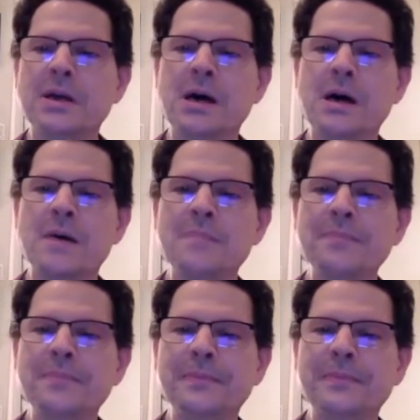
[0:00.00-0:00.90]

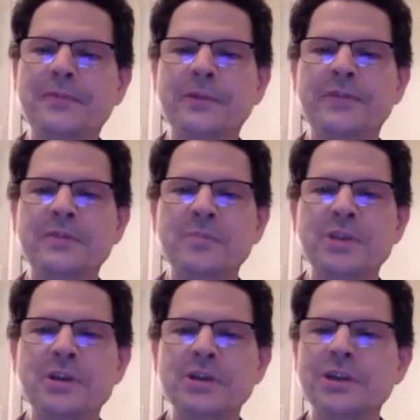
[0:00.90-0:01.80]
um, for living
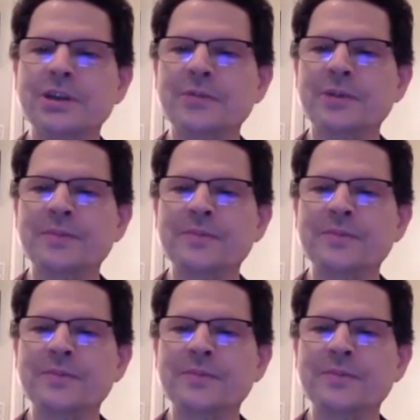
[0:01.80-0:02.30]
beings anyway.